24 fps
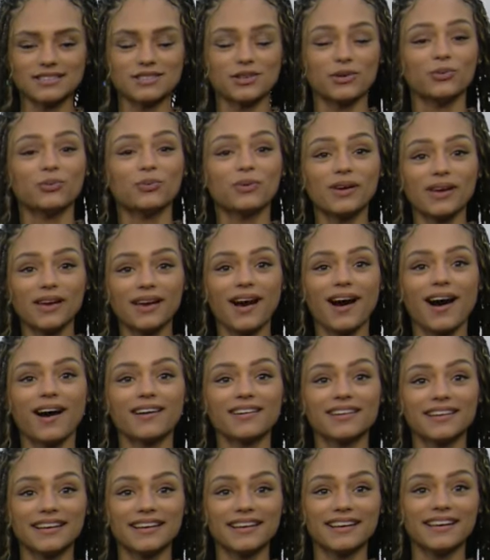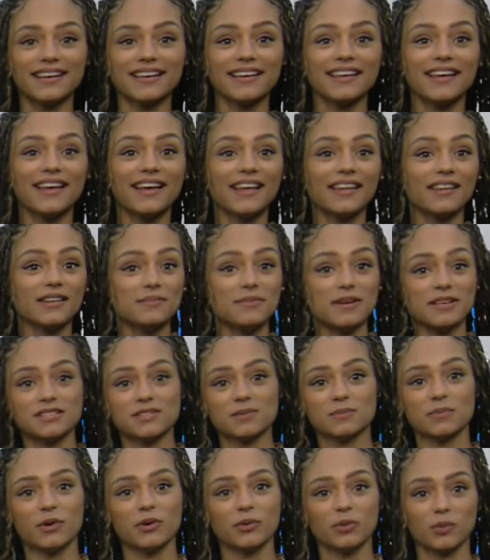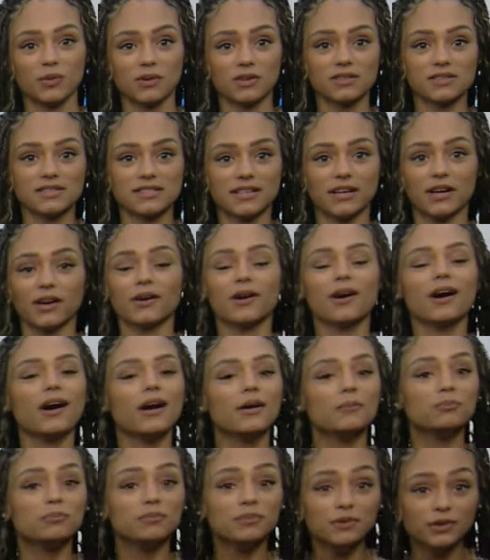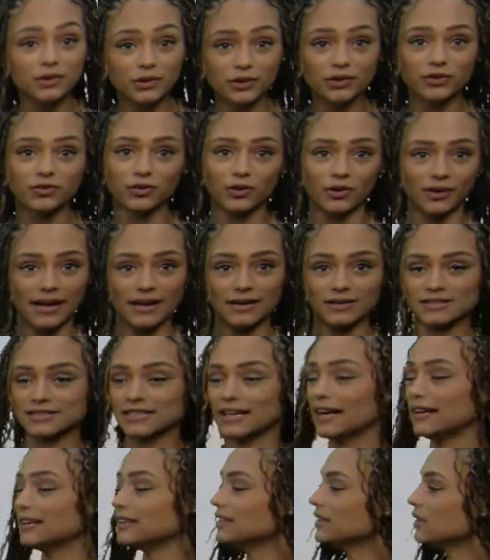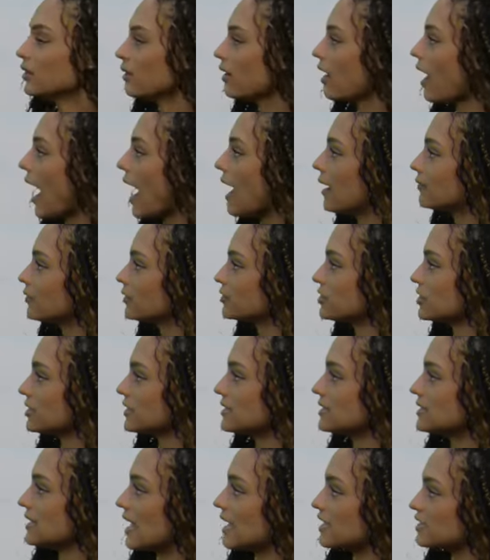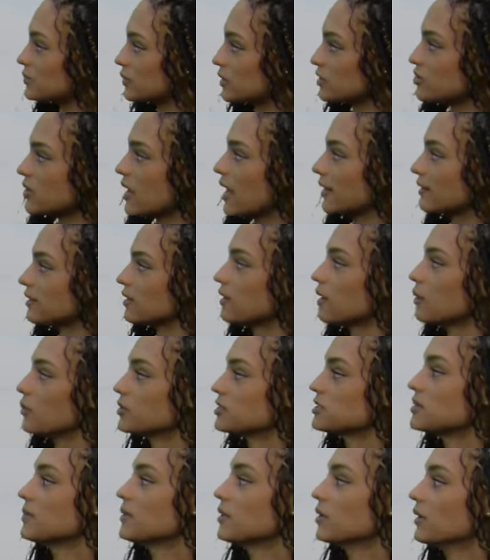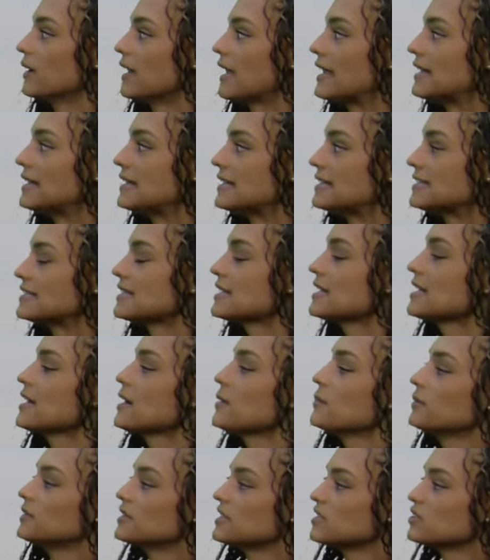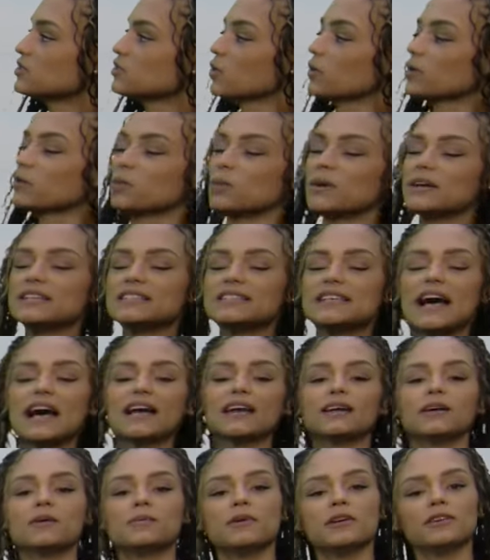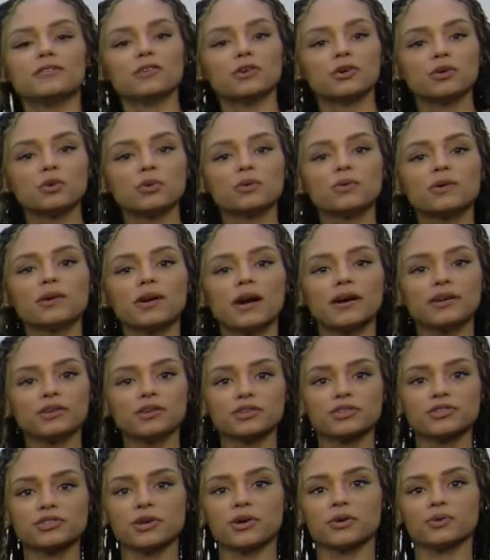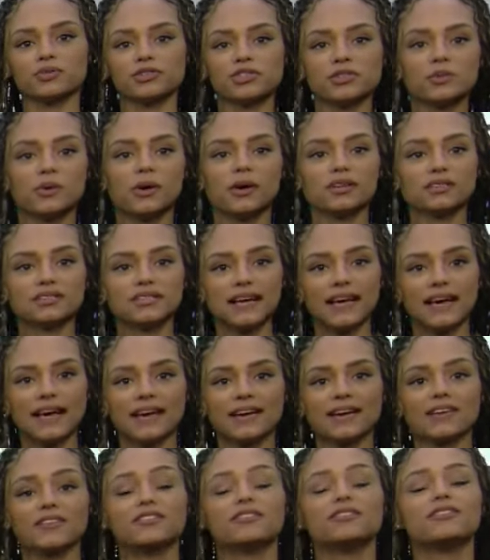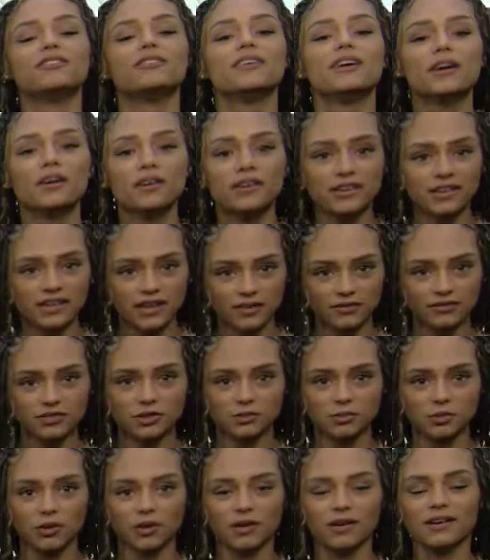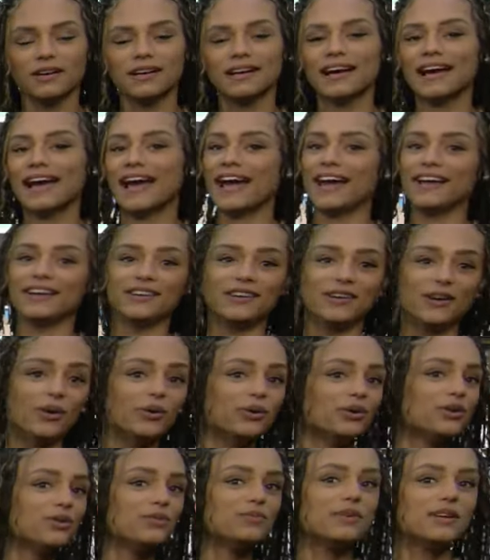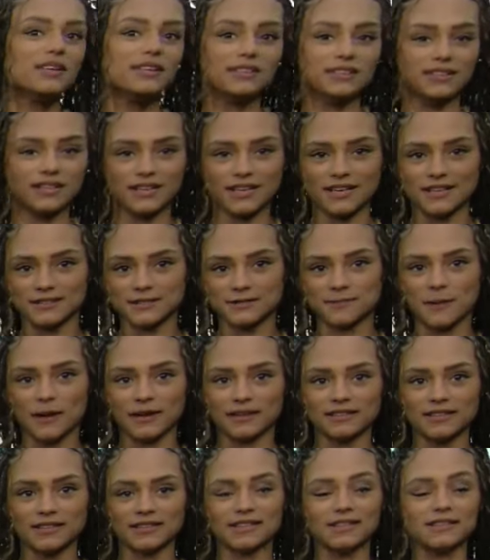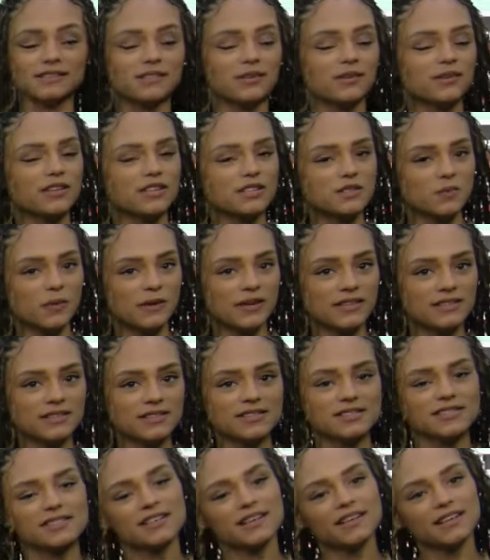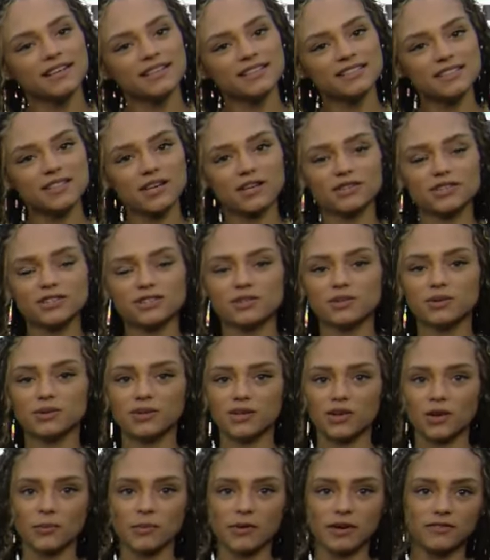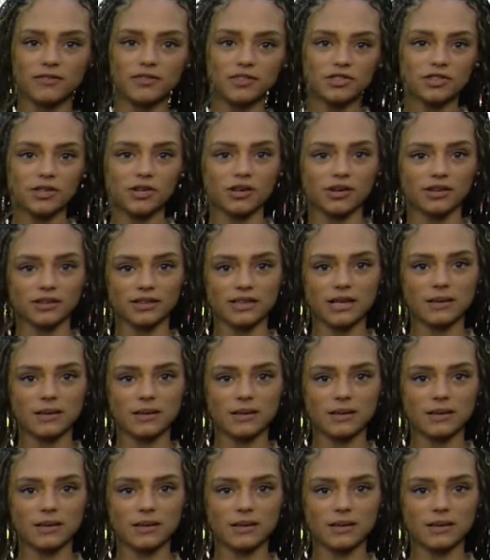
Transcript: So we are getting the best of both worlds here beautiful outside, near our averages as we track the lower to middle 80s. But these north winds adding a bit of a cooler undertone to our day. Very comfortable and no humidity expected until these winds start to do a little bit of a turn.